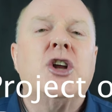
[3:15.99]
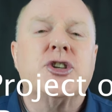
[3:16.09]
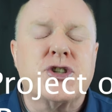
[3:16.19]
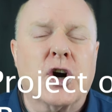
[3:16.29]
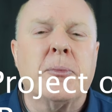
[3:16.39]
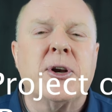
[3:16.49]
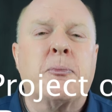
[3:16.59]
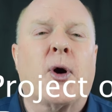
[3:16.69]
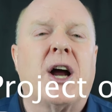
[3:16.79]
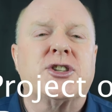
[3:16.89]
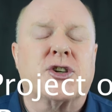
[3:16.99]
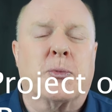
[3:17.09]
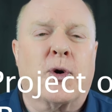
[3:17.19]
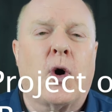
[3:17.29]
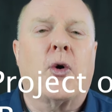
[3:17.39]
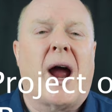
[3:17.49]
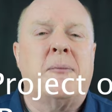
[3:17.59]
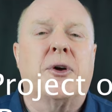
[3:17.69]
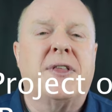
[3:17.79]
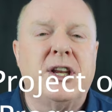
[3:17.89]
Determine a project or
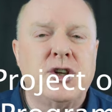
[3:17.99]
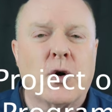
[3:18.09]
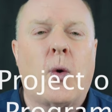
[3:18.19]
program within your